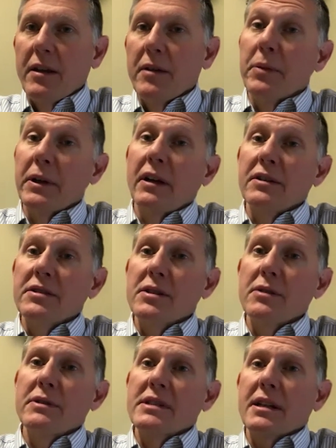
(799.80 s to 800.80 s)
but
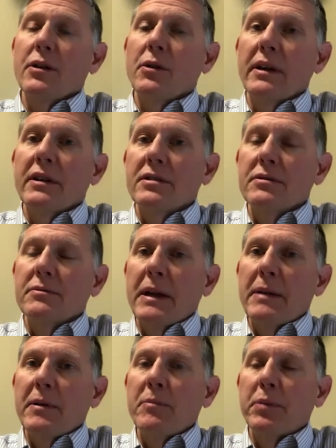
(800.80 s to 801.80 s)
also is it going to
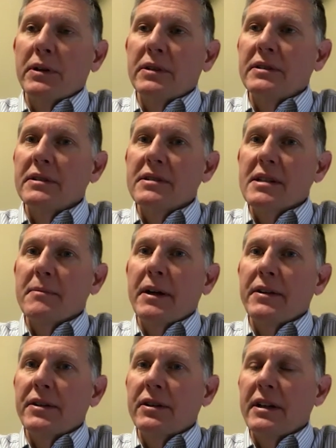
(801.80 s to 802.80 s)
maybe burden some
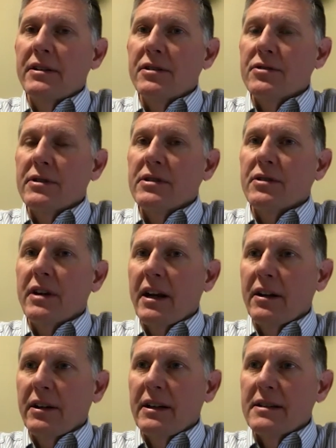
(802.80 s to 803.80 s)
other industries or
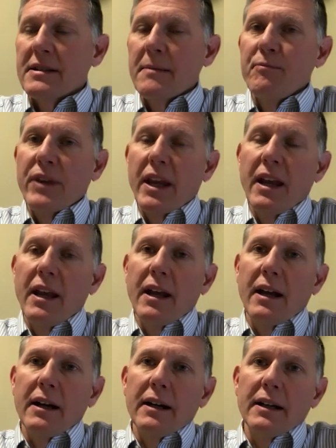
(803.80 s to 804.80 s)
areas?
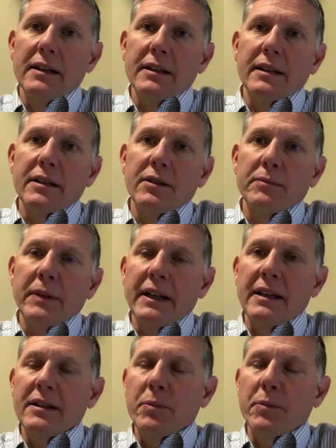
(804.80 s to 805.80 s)
You know,
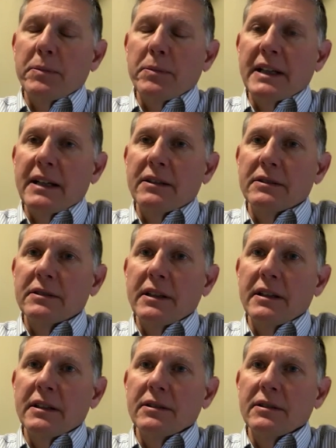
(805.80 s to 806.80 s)
many of the people down
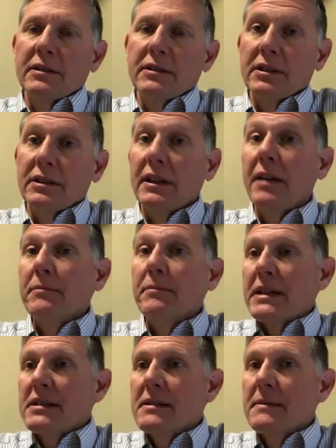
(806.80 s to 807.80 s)
in
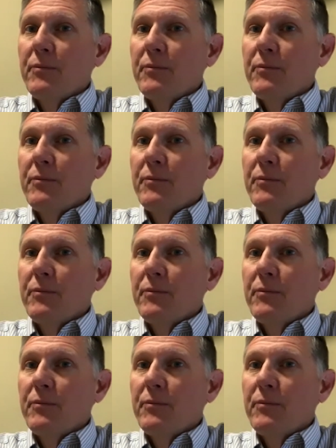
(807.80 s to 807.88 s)
Columbus,